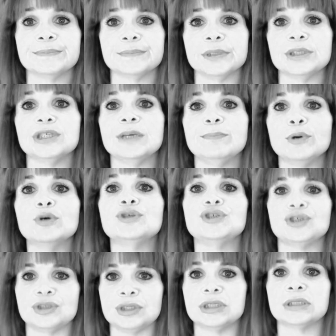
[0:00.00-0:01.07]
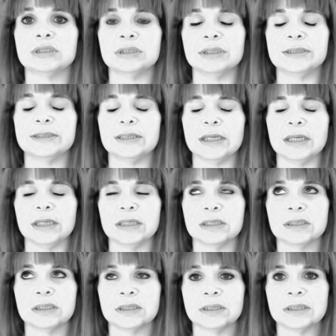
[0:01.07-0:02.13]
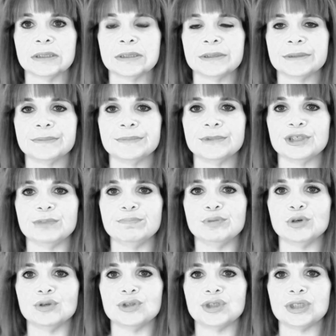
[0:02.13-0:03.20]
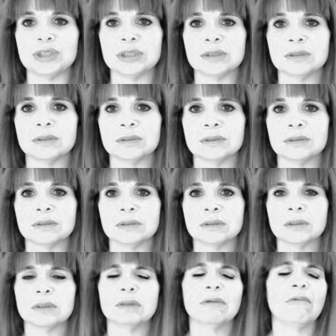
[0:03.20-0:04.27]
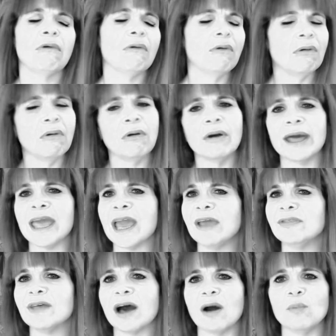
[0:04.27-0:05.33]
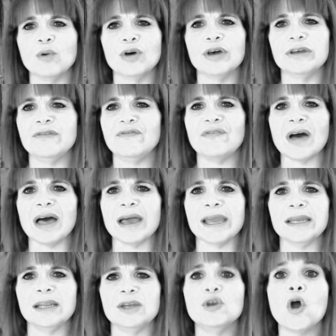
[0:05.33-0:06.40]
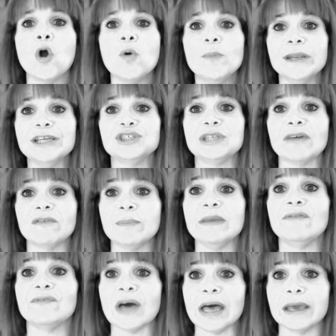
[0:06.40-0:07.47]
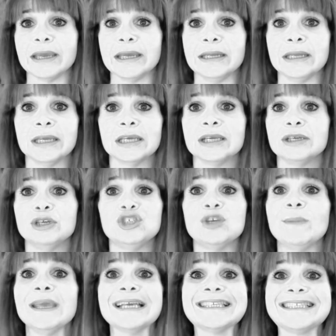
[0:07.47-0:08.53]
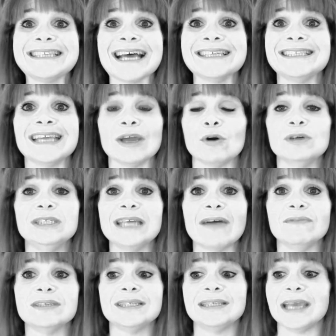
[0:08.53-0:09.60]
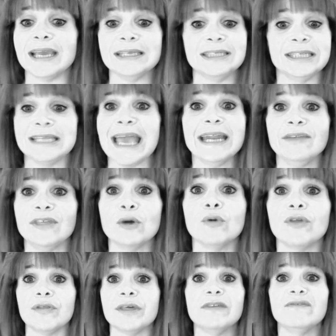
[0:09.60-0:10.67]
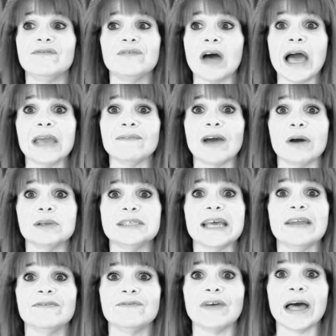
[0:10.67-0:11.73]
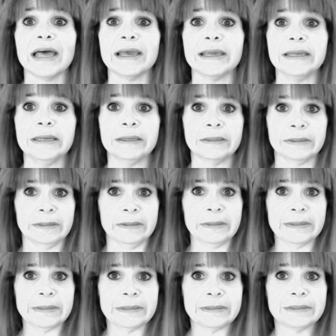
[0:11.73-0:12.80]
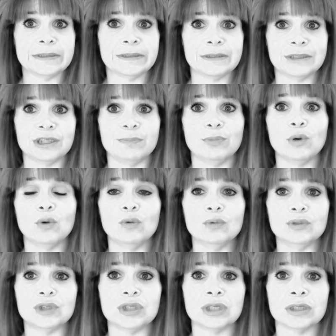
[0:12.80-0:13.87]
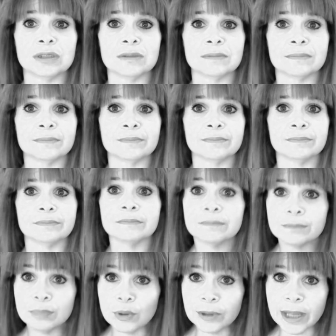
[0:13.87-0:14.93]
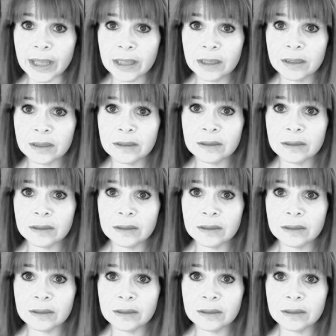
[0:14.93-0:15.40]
But she pushed, you see. She pushed. Oh, I hate that word, fine. Nobody should ever be fine. You should be ecstatic or devastated. Anything than 5 out of 10 fine. She paused. Bunny.